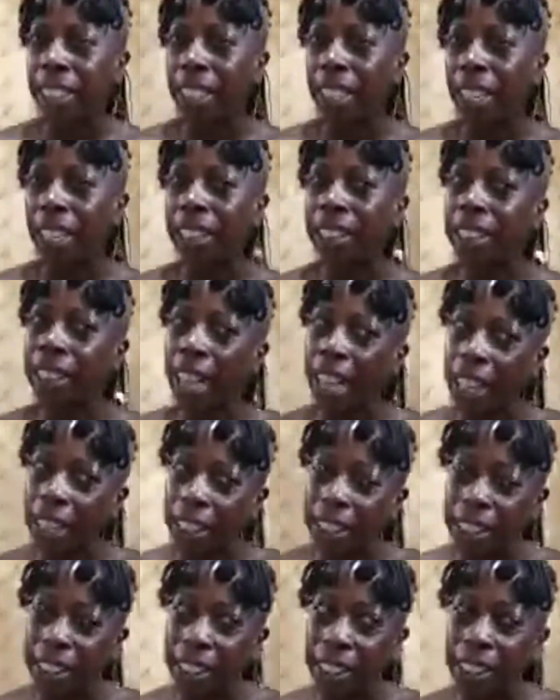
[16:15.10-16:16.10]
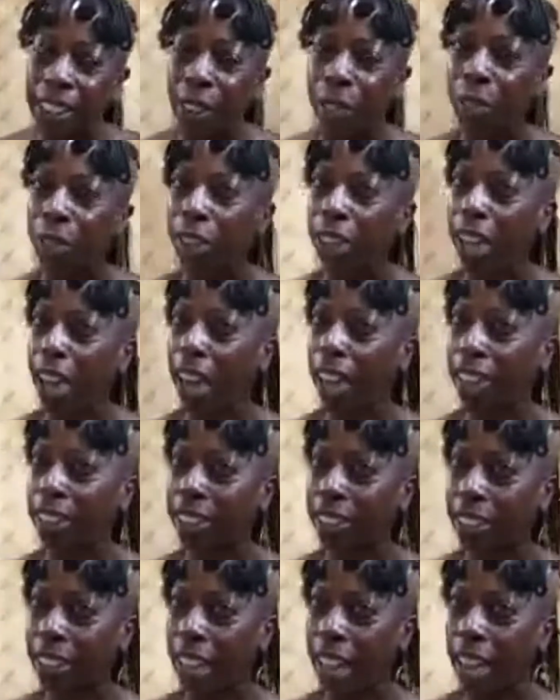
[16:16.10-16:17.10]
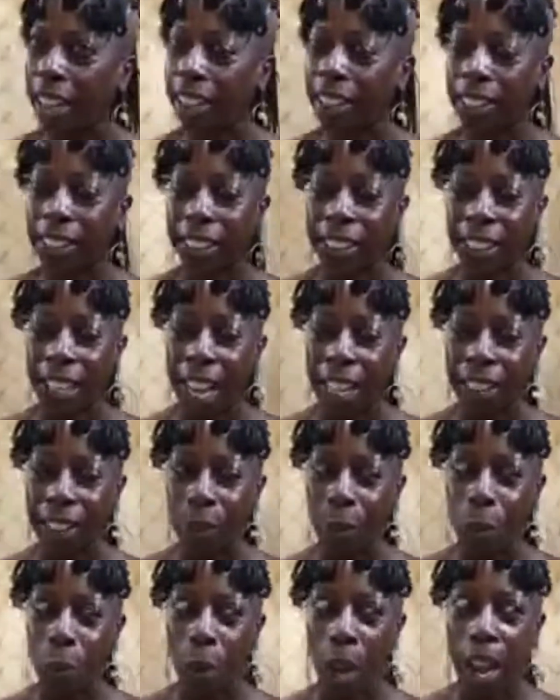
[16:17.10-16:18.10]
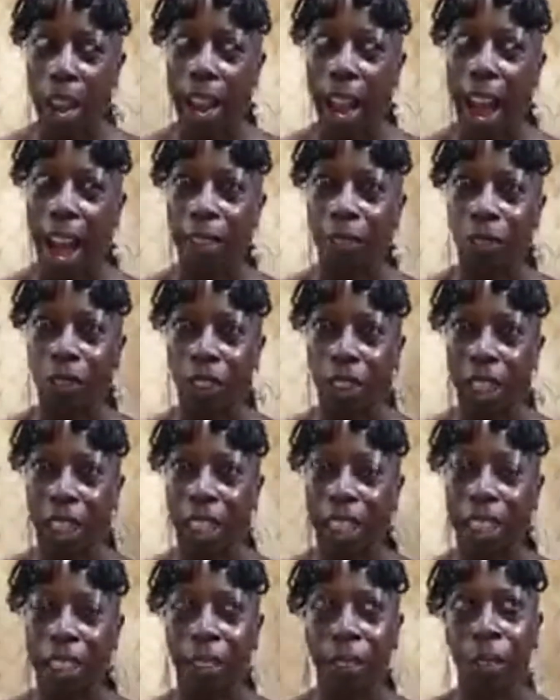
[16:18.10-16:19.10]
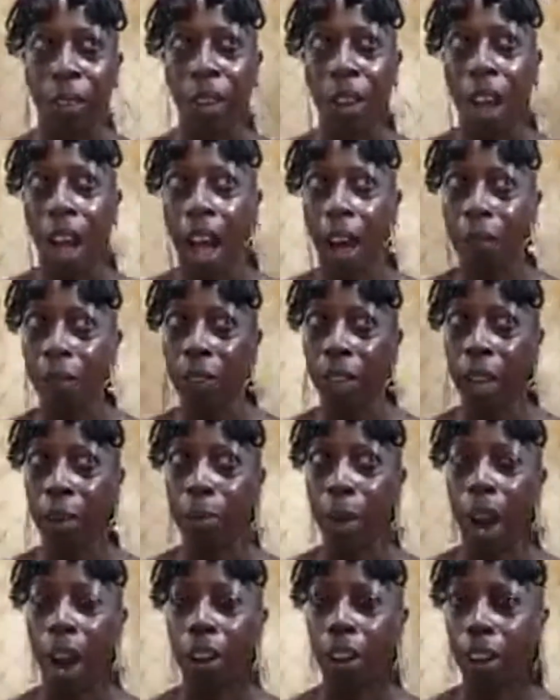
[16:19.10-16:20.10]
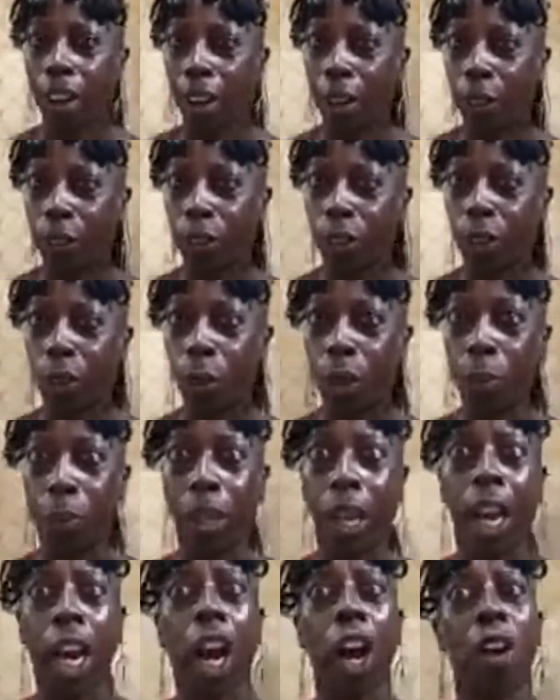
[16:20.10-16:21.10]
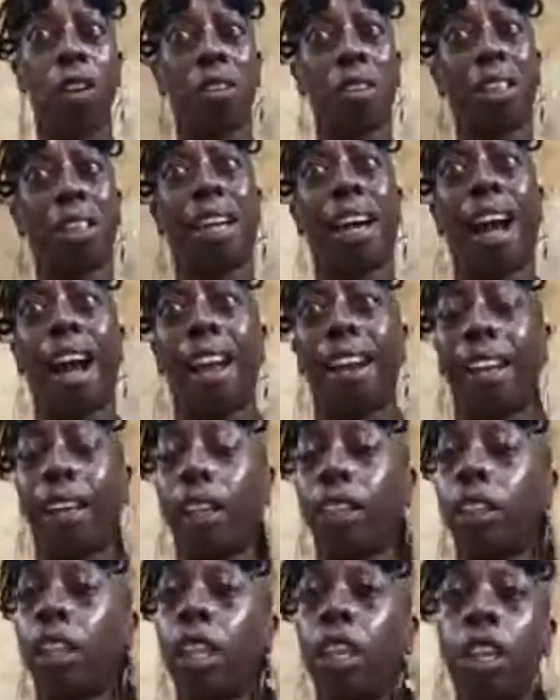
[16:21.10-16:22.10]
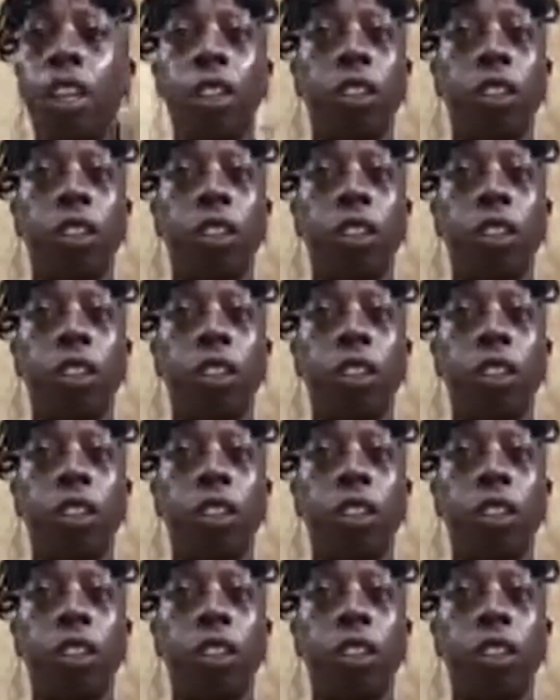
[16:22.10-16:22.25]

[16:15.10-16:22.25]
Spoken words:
It's a different kind of sadness. It's not the way I've seen, I feel like our culture, we be like, oh God, like,